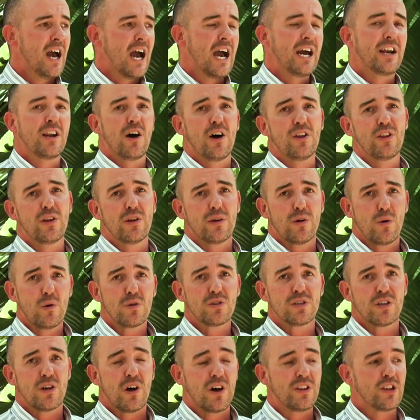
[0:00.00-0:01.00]
and
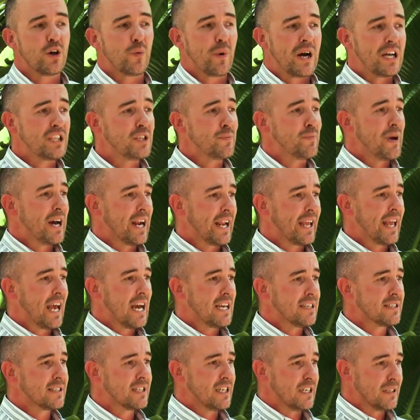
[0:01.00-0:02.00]
also on the way to
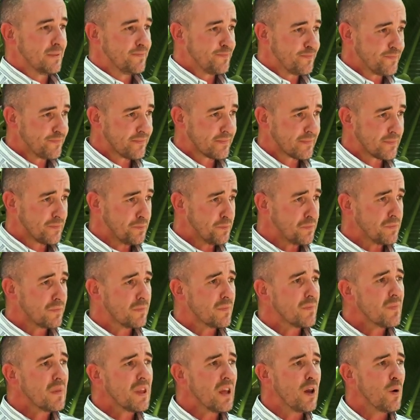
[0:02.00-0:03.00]
Madagascar,
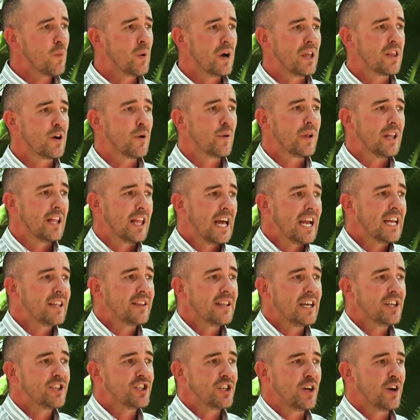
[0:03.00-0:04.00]
where they will
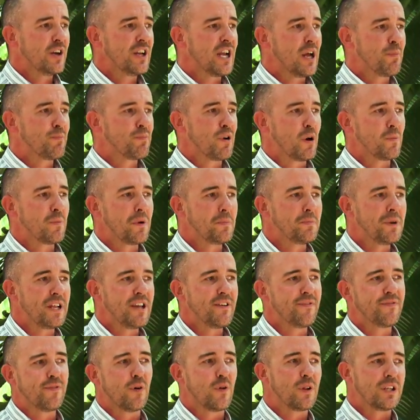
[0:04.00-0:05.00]
end their journey and
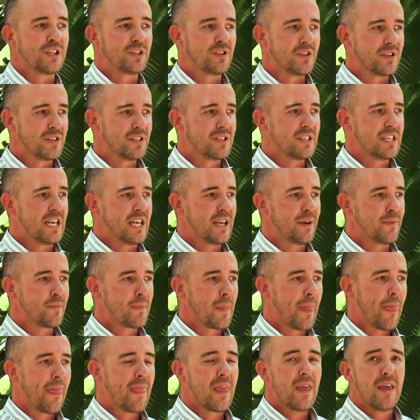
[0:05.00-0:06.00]
probably fall into the sea.
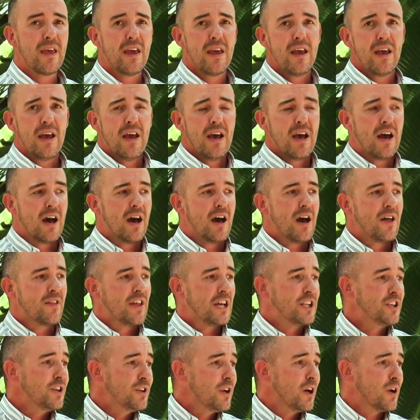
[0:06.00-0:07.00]

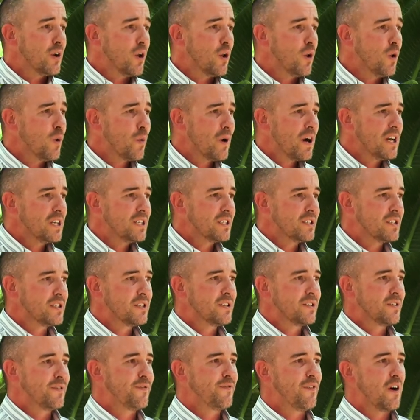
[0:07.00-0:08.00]
They do not
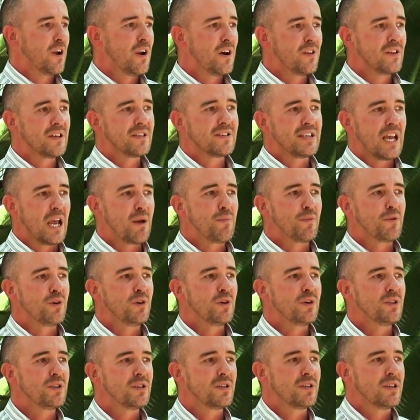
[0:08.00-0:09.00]
always follow the same
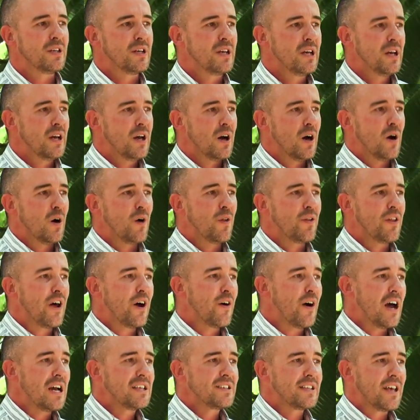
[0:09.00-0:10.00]
route,
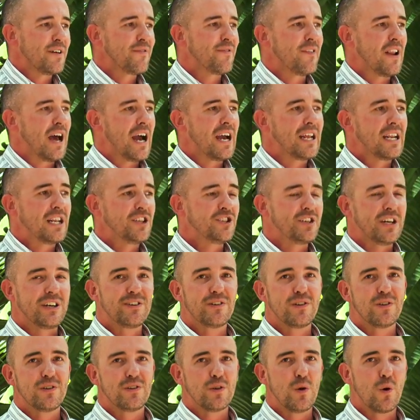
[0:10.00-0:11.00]
although as they fly in a
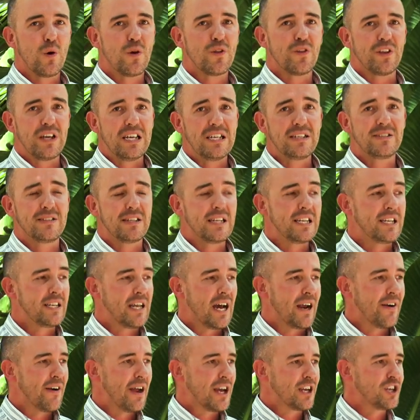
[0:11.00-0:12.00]
general northeasterly
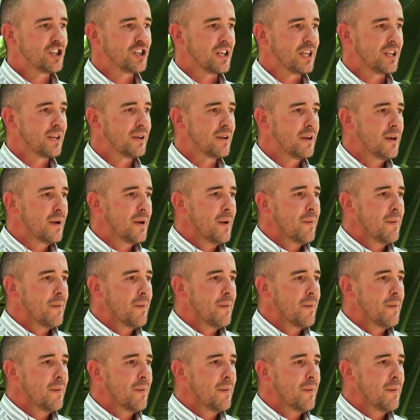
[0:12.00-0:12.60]
direction,